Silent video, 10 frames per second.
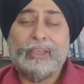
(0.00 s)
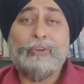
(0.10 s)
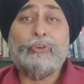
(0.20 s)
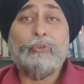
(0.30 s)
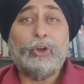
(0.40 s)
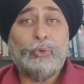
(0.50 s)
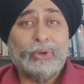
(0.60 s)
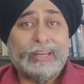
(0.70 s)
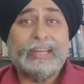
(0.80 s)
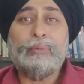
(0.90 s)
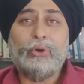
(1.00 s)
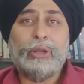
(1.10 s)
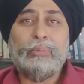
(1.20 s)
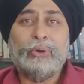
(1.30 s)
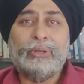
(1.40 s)
If you want to read more
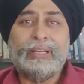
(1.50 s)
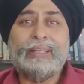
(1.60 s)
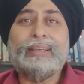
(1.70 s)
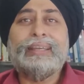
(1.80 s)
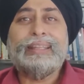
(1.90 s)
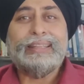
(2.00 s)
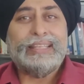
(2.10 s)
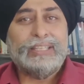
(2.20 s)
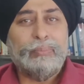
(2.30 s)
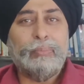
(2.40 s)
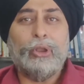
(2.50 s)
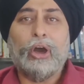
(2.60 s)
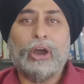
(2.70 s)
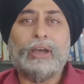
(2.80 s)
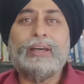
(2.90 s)
about it, there's a
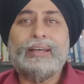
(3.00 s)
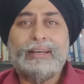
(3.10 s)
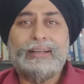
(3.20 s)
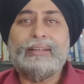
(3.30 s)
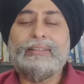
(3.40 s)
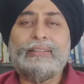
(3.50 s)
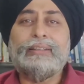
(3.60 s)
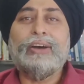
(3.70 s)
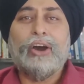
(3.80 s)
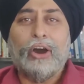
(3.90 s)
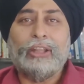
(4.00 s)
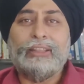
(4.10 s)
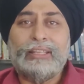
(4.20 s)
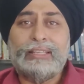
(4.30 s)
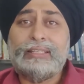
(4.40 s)
blog written
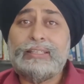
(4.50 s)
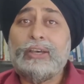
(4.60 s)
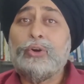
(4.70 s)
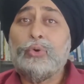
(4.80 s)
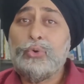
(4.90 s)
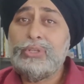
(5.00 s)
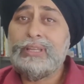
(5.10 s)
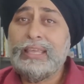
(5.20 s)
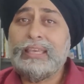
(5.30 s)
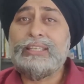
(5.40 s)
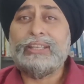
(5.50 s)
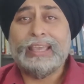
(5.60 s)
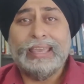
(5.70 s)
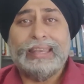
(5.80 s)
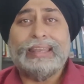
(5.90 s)
on this, whose link is
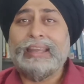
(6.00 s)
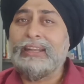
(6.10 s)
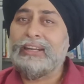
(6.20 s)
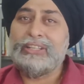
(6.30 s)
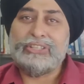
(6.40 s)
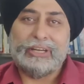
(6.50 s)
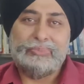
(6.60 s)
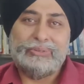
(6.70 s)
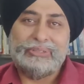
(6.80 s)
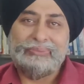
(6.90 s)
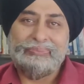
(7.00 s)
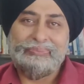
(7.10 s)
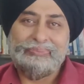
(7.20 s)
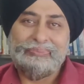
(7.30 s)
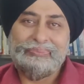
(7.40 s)
again in the description.
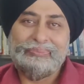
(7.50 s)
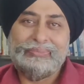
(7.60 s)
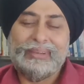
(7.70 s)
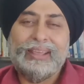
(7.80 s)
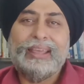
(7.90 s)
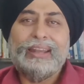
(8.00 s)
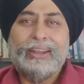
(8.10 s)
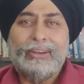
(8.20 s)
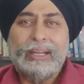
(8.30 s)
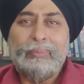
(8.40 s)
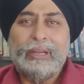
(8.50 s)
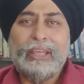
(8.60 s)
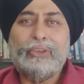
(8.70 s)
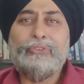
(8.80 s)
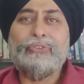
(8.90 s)
Now, let me
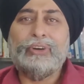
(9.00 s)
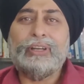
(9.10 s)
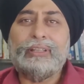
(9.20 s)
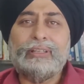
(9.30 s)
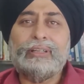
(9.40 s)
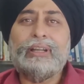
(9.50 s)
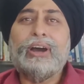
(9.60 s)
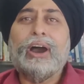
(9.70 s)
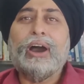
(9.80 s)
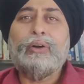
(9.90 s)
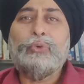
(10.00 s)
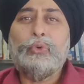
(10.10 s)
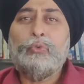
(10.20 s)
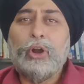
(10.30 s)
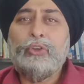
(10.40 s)
take you further to
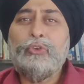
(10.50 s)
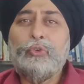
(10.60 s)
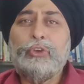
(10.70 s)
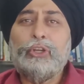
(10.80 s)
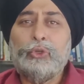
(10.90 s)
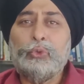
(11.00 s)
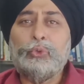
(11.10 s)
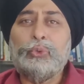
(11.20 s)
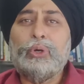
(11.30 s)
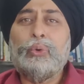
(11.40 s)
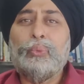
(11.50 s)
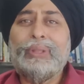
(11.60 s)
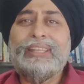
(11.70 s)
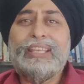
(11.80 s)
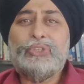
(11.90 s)
what do we do
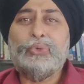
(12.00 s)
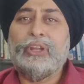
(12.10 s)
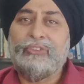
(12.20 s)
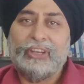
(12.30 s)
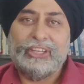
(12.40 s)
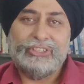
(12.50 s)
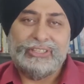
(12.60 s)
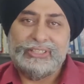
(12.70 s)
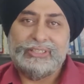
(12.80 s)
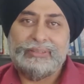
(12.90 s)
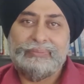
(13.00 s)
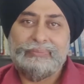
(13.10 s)
with these two definitions.